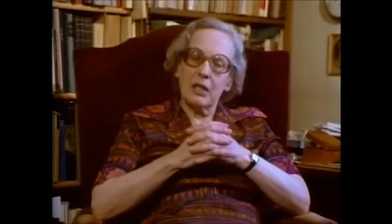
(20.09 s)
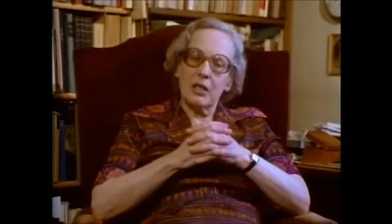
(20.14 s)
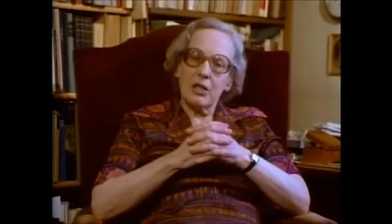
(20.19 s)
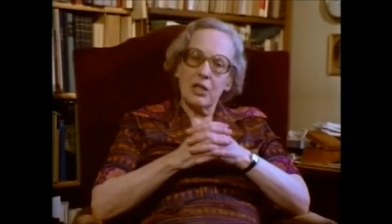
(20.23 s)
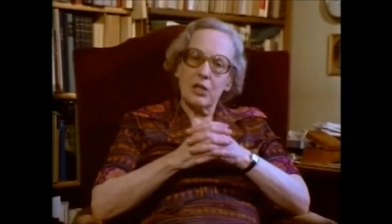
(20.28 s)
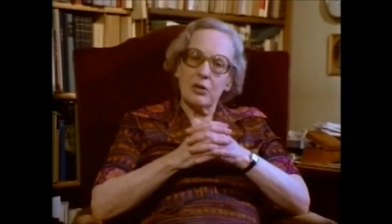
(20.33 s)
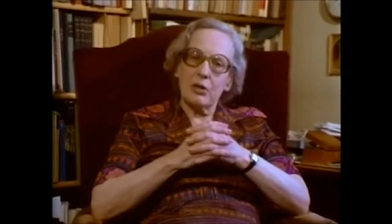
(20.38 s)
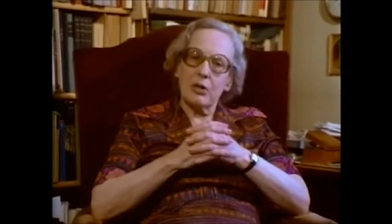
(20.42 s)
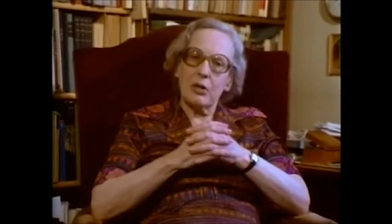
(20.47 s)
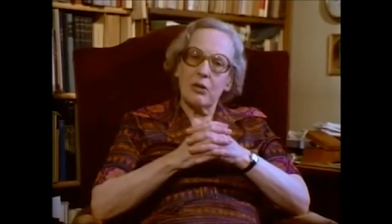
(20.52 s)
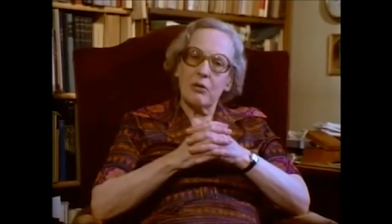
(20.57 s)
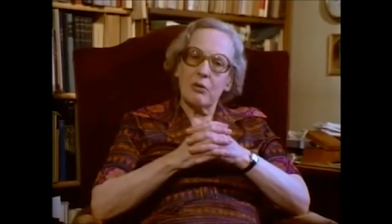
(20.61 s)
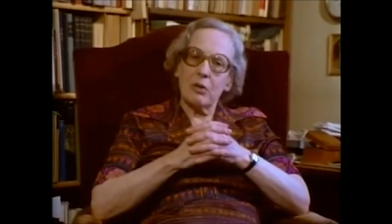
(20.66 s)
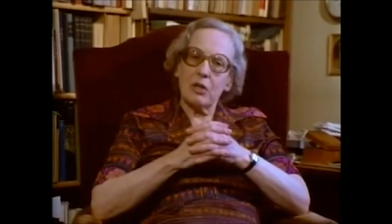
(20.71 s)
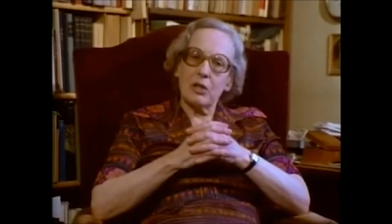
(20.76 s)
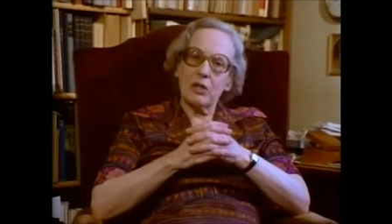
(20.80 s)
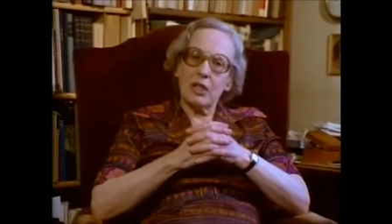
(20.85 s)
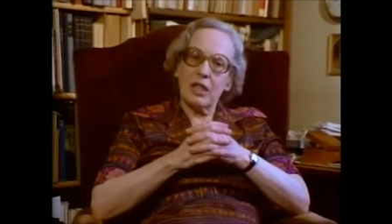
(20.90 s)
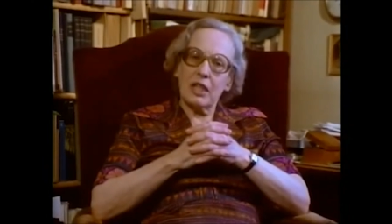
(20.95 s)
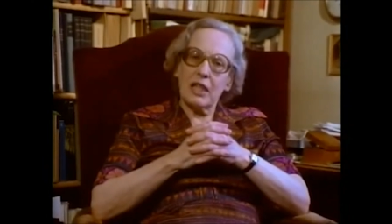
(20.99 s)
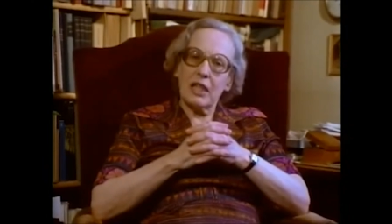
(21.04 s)
so-called
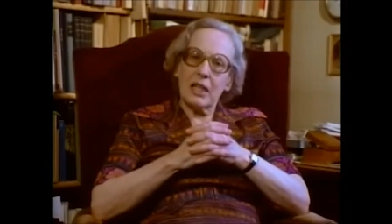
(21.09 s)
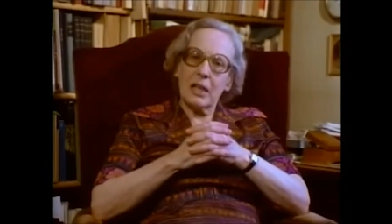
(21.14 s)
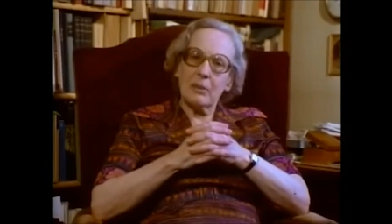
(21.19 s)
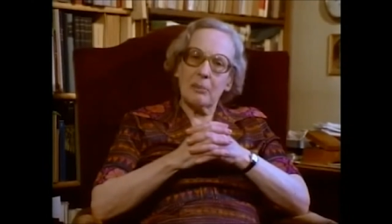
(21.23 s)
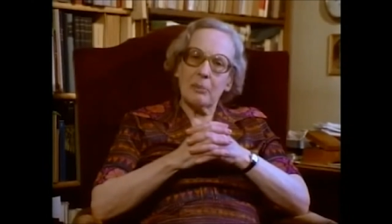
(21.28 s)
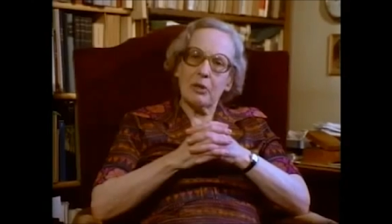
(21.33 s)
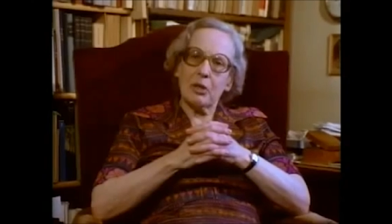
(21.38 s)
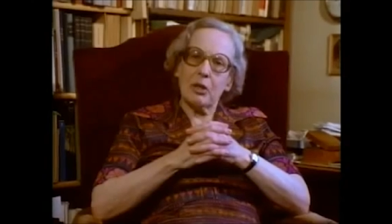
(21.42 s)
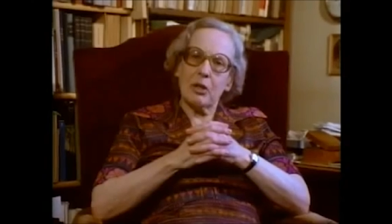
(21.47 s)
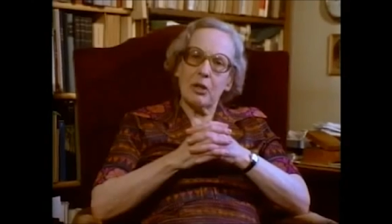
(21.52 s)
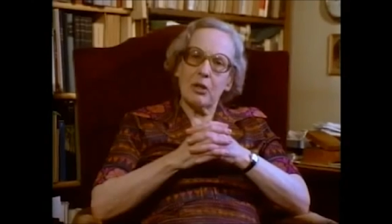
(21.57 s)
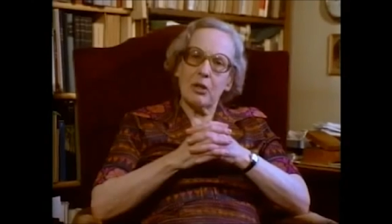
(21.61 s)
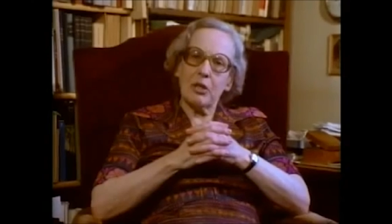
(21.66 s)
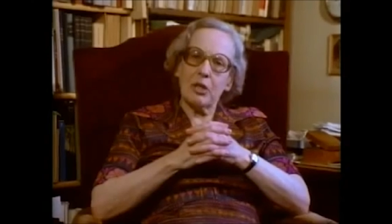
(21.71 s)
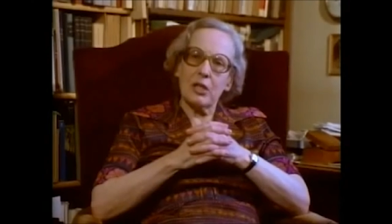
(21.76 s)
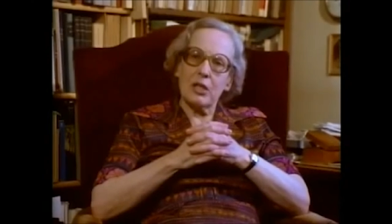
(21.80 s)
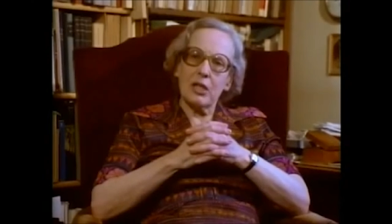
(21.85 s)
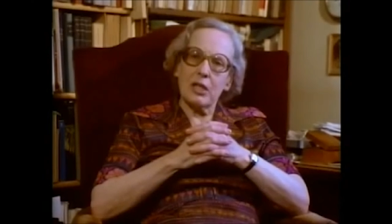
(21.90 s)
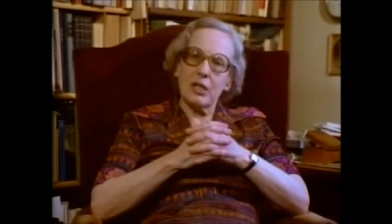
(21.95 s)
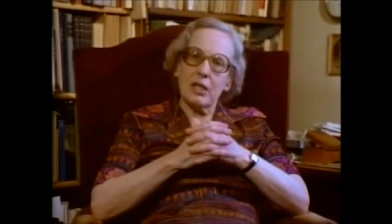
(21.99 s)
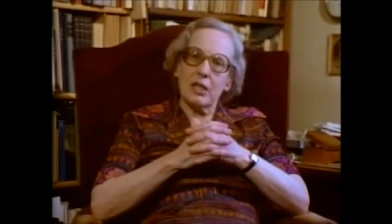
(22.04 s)
what Gennep
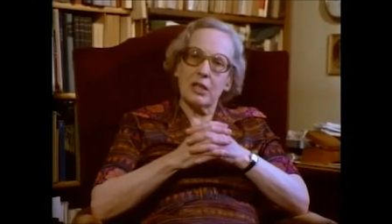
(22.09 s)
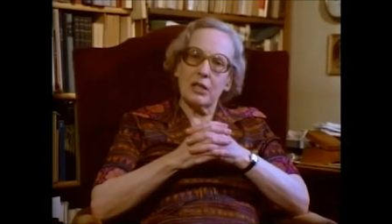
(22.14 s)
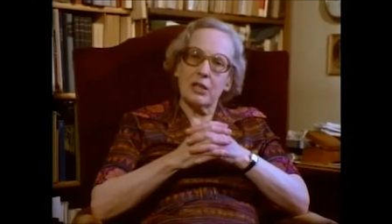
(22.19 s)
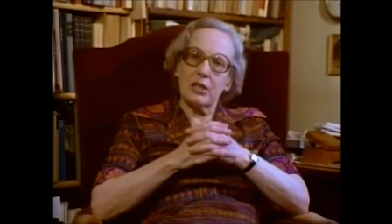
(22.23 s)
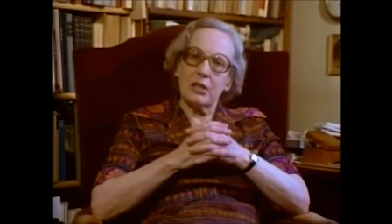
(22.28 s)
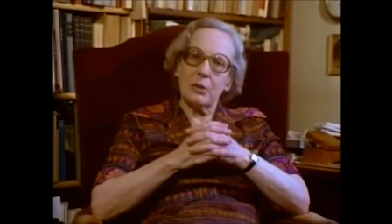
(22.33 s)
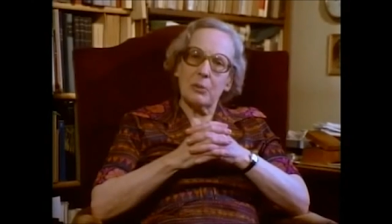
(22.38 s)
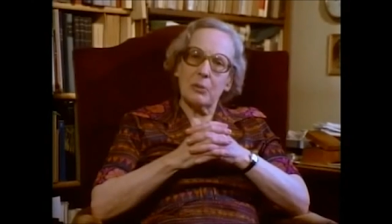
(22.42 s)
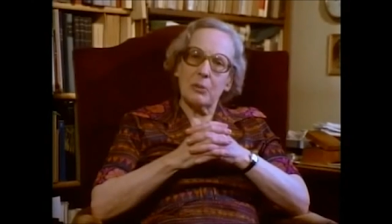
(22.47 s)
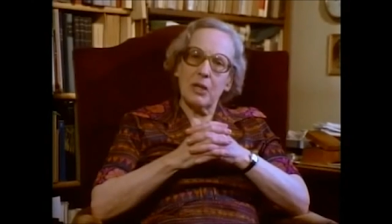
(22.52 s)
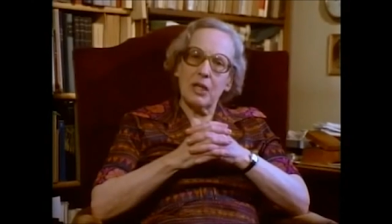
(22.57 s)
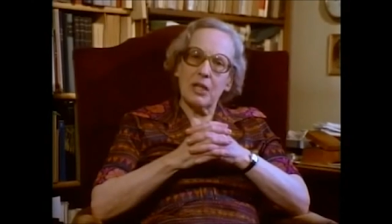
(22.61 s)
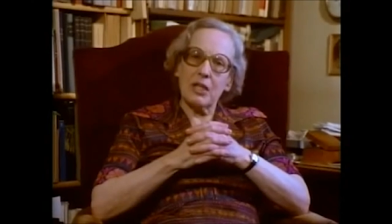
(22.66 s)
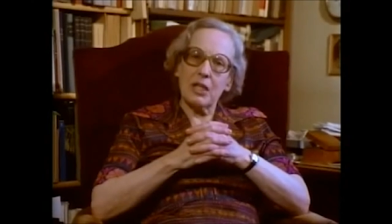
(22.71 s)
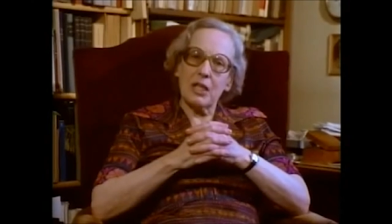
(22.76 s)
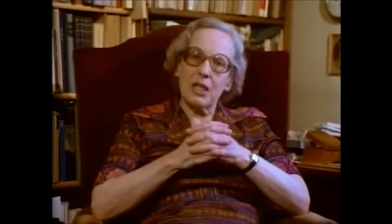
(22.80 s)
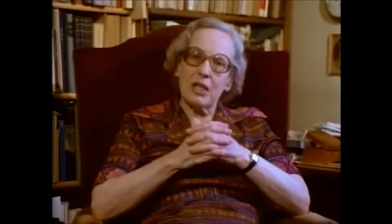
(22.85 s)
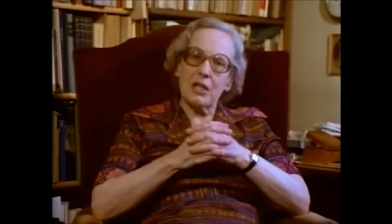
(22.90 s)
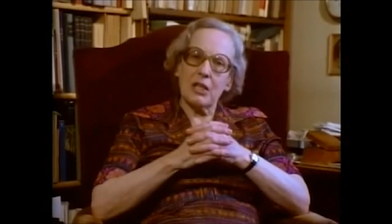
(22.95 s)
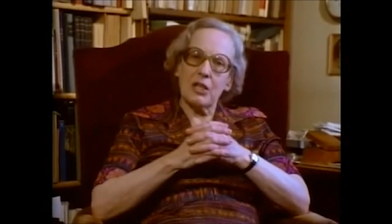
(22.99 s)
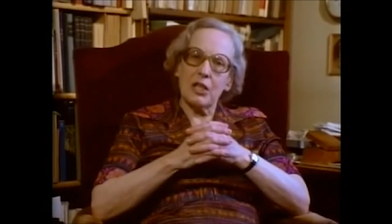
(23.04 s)
calls rite de
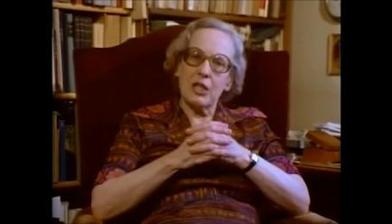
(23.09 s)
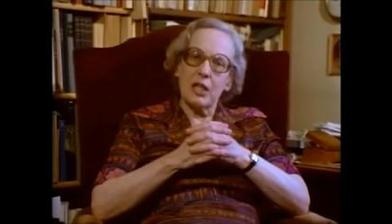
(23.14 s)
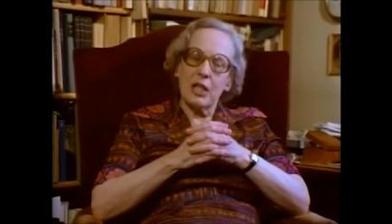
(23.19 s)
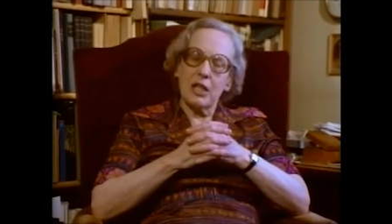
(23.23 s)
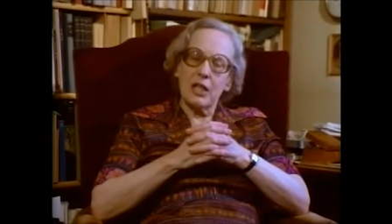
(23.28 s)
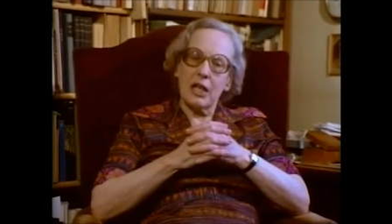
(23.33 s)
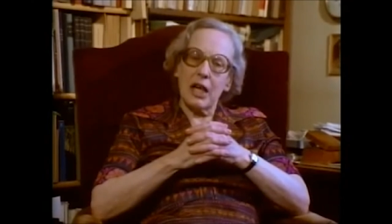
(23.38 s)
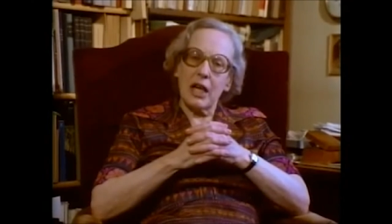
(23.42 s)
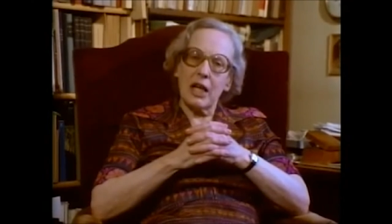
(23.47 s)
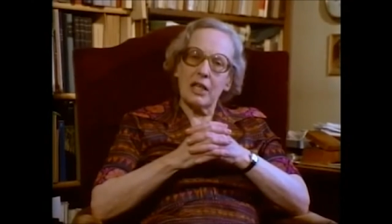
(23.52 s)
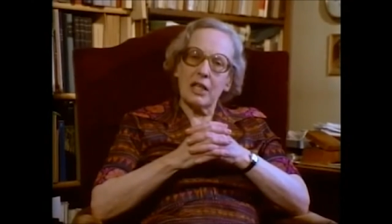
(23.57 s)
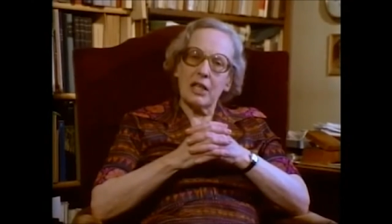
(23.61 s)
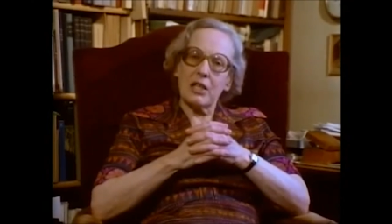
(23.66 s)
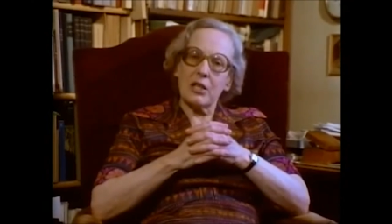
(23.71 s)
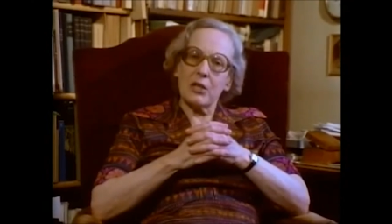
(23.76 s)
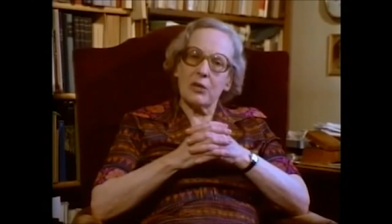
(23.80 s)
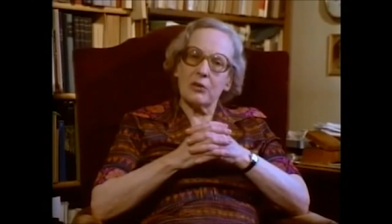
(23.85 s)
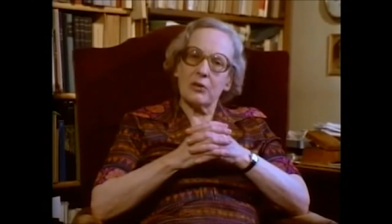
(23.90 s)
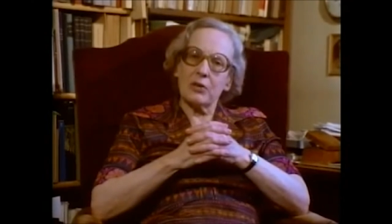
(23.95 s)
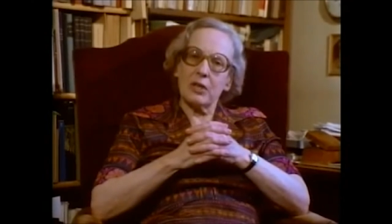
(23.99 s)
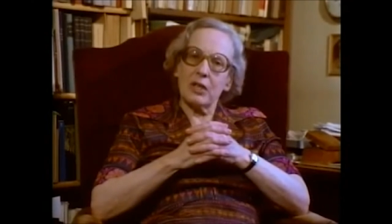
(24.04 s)
passage, rites
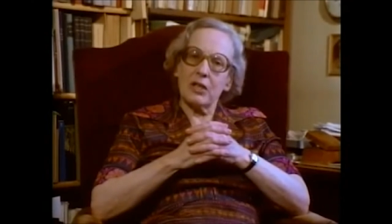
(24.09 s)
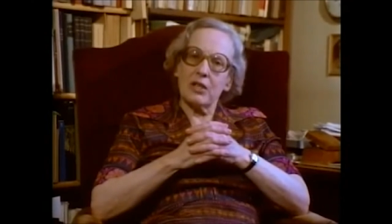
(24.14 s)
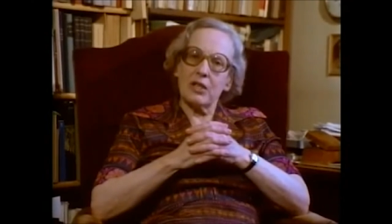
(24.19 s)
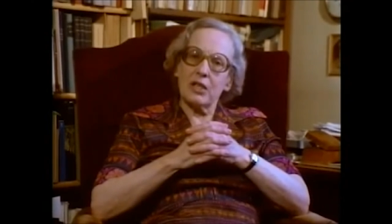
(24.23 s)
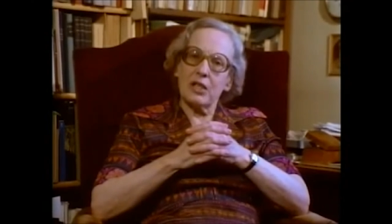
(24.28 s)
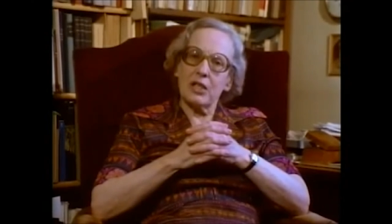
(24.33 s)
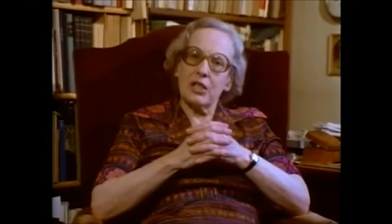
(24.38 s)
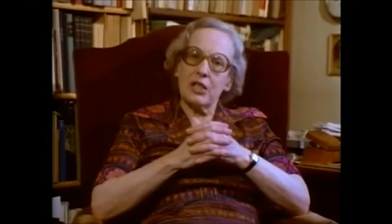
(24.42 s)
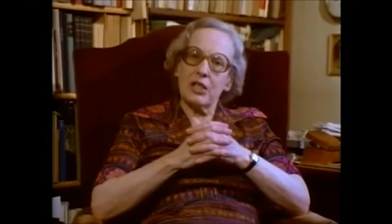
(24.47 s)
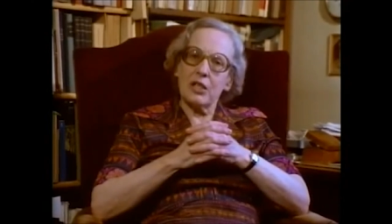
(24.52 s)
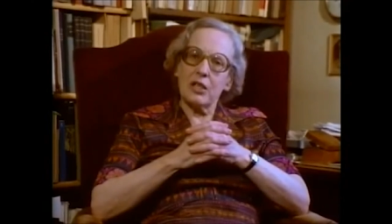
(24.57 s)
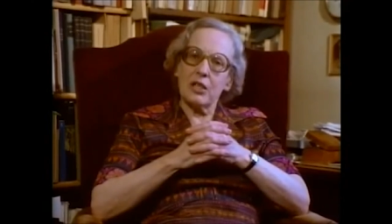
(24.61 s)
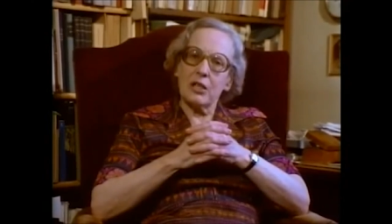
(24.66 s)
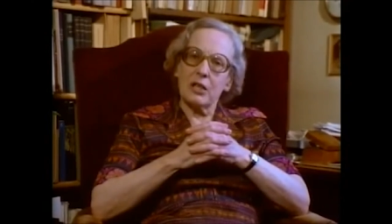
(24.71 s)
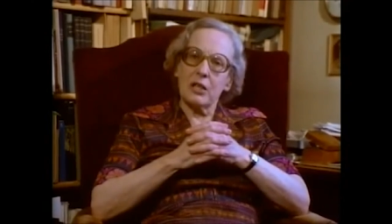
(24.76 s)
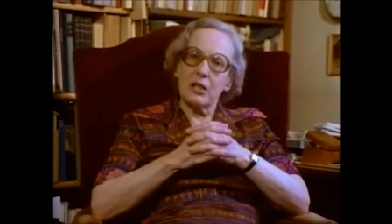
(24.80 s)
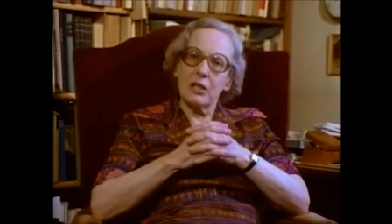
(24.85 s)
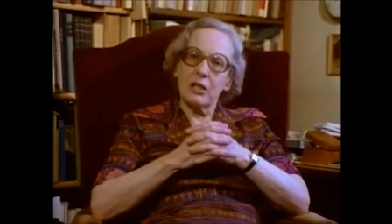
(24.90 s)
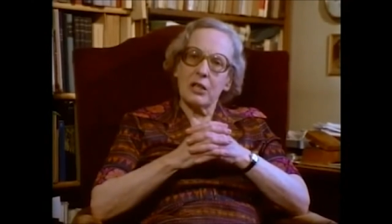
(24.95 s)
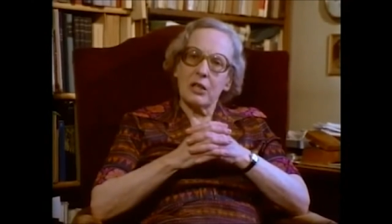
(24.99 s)
of transition,